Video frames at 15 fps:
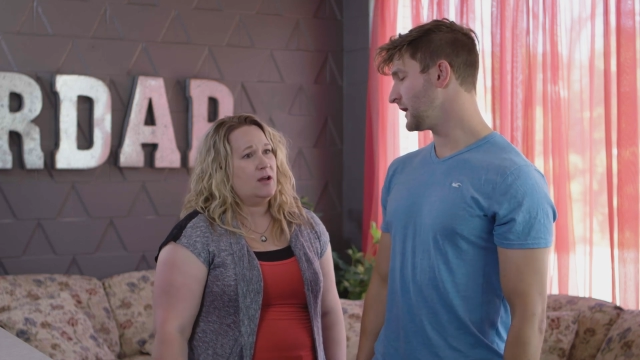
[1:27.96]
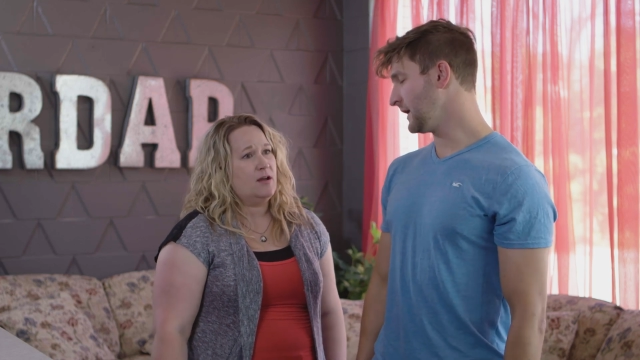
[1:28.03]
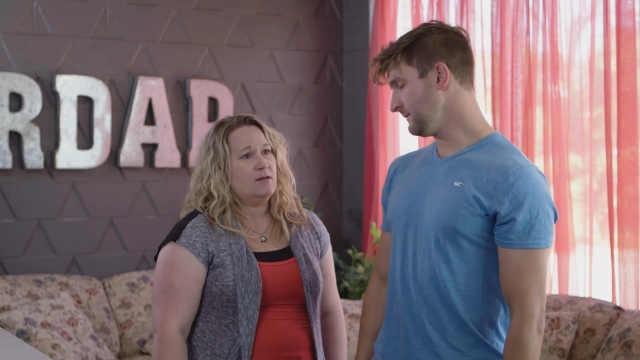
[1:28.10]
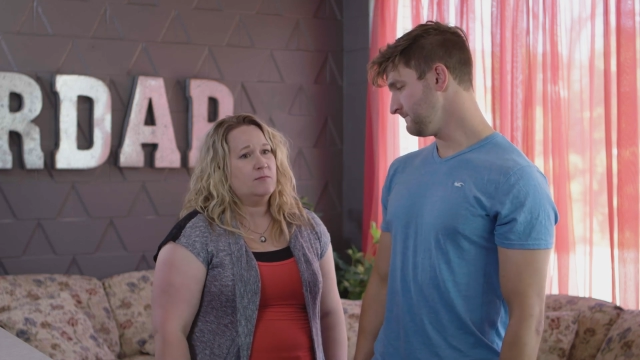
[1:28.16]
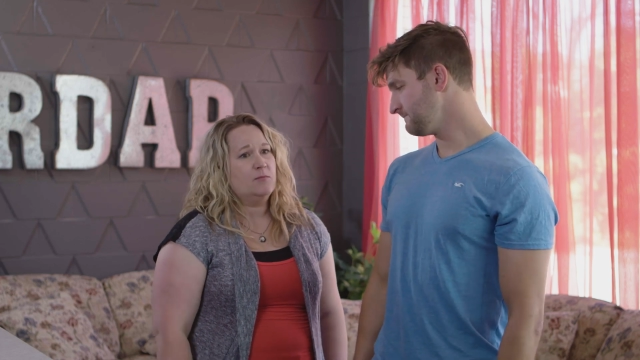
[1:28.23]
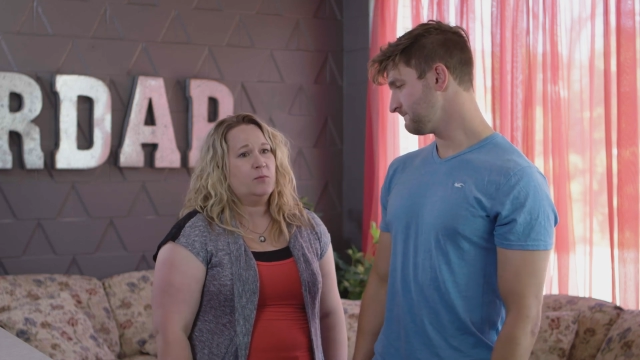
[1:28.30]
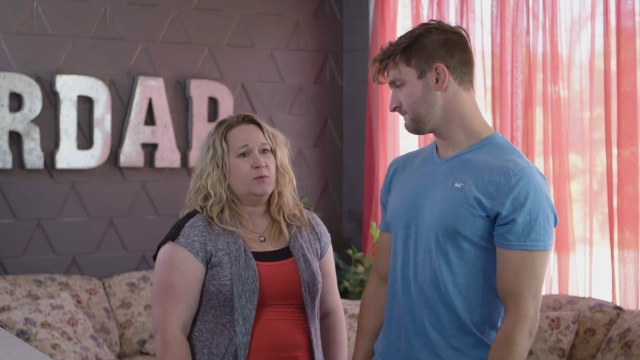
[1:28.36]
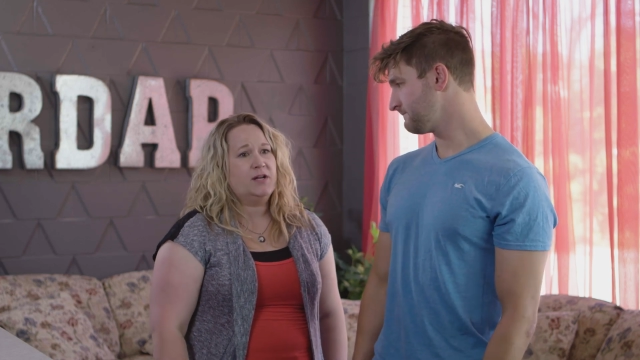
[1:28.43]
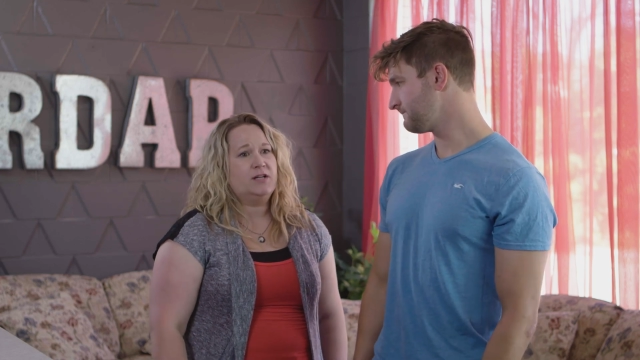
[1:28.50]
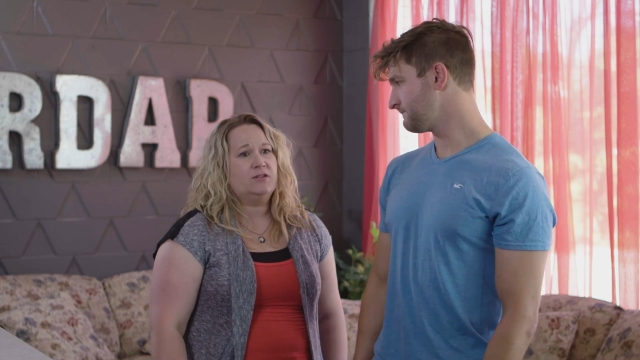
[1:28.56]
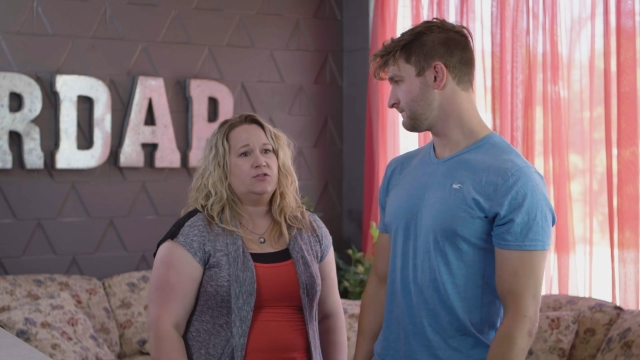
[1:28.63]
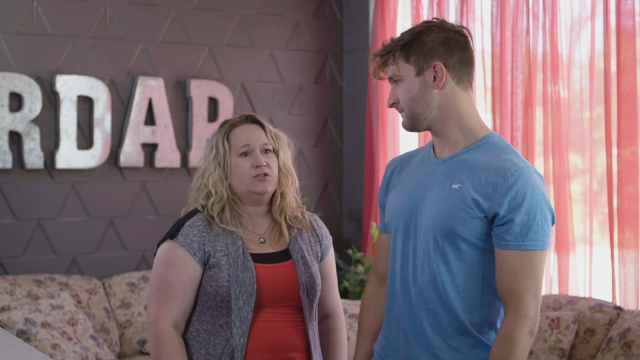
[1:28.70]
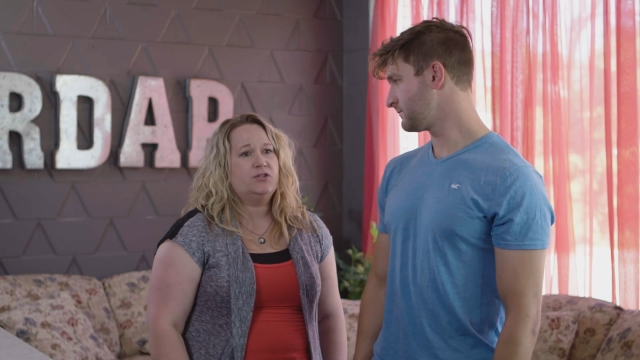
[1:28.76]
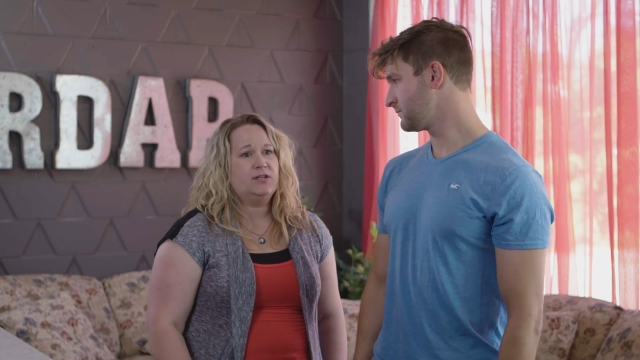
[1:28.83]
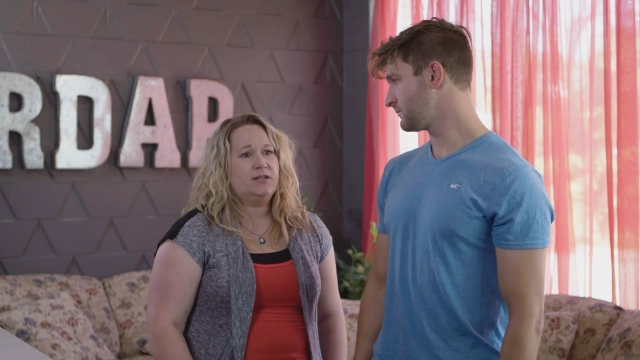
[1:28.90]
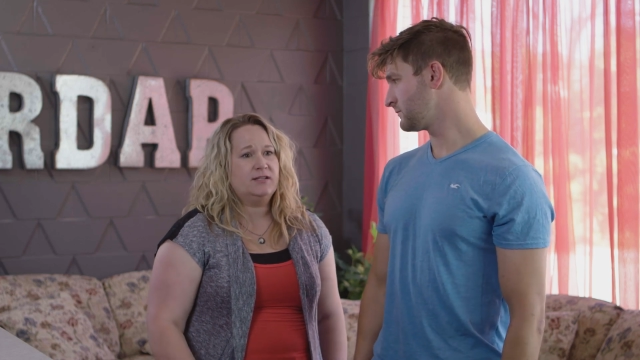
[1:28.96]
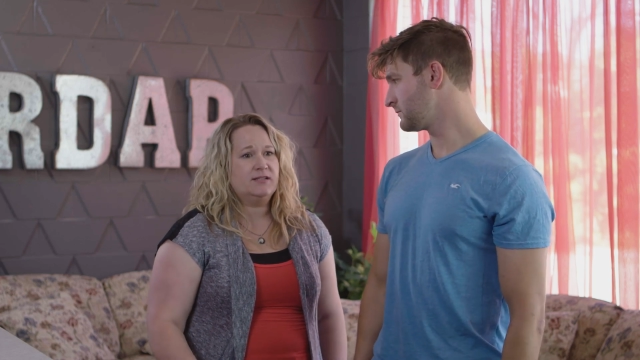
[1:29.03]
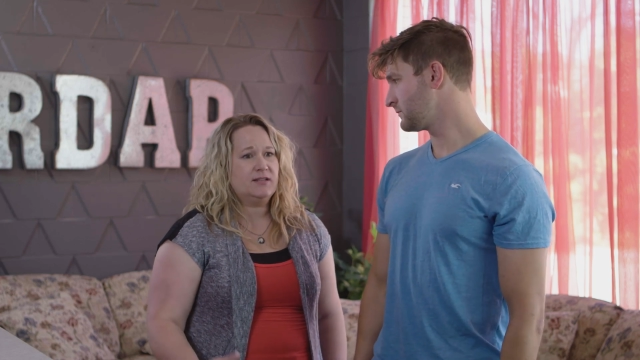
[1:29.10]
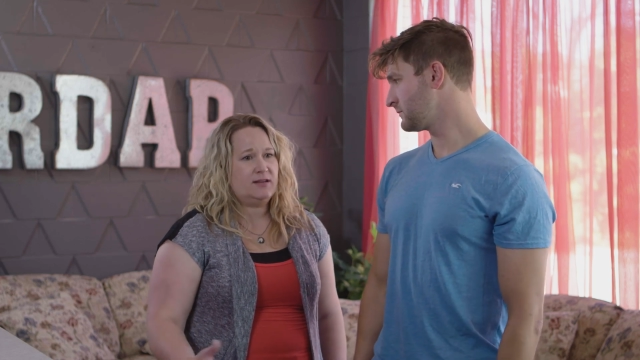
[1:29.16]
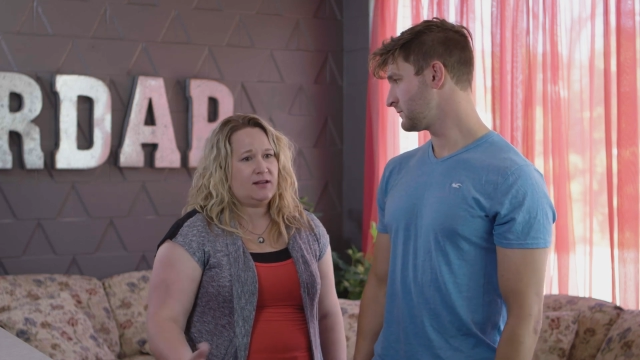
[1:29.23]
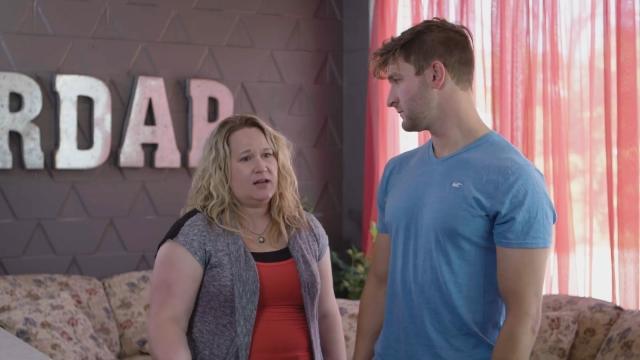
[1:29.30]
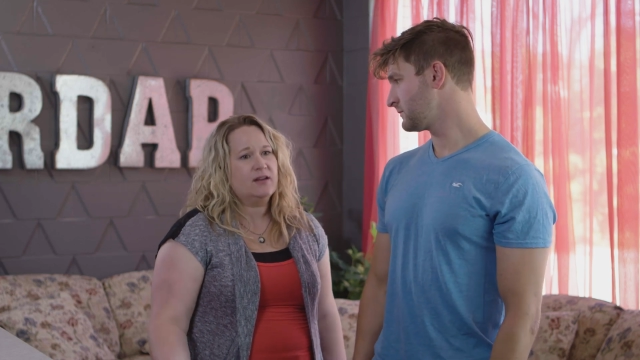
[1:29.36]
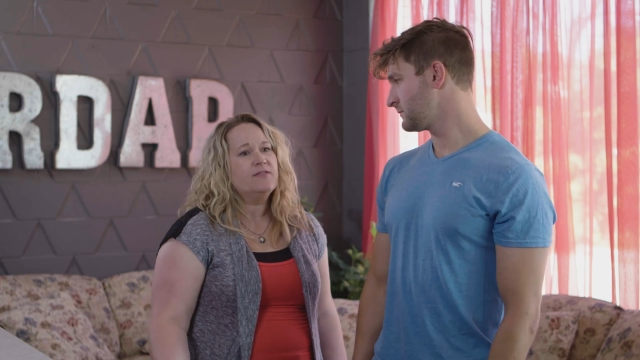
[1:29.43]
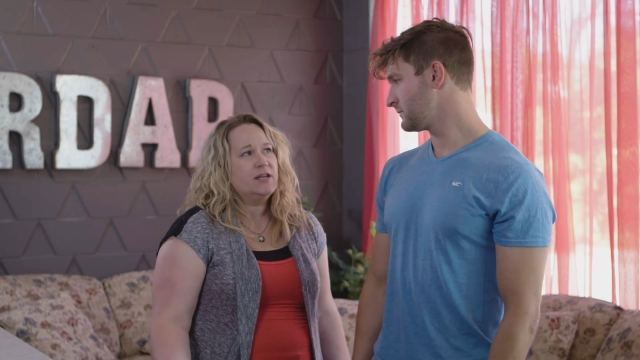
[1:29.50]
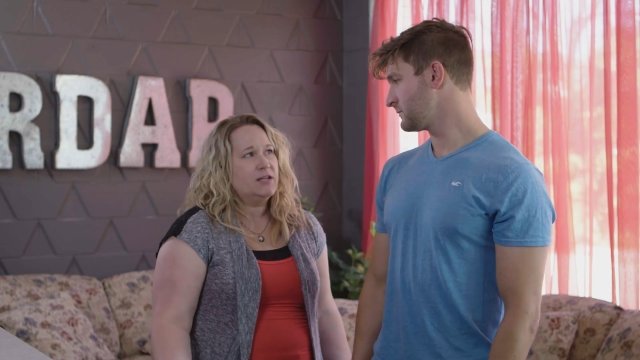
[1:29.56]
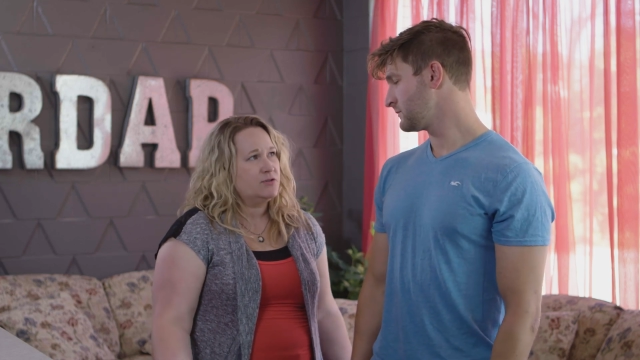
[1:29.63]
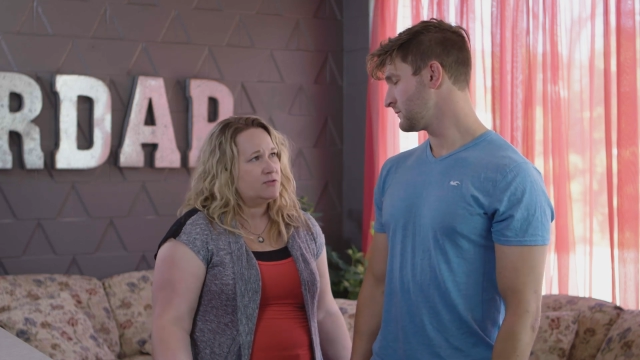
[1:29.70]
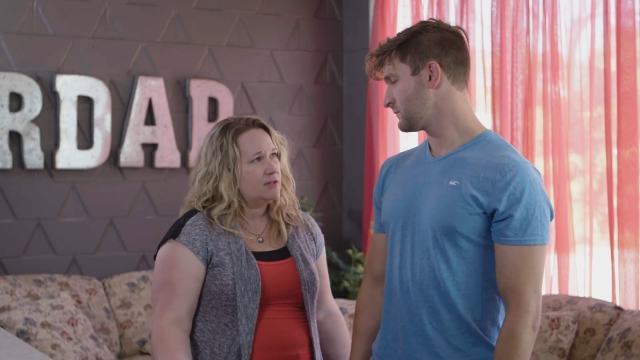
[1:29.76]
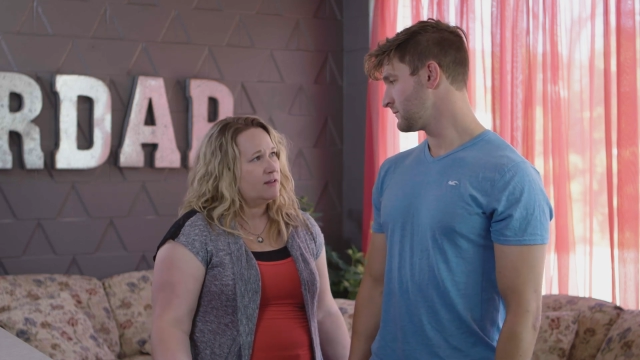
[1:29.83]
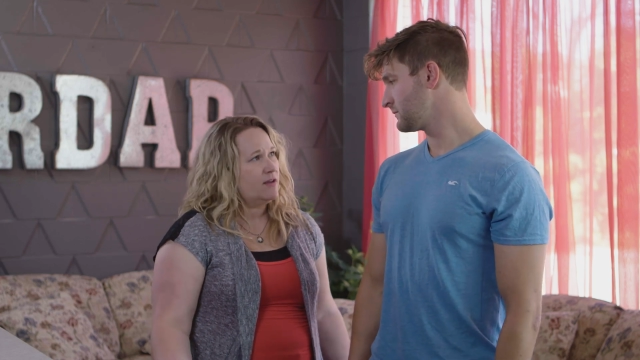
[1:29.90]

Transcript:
Speaker 1: okay. Um, which is a kind of an entry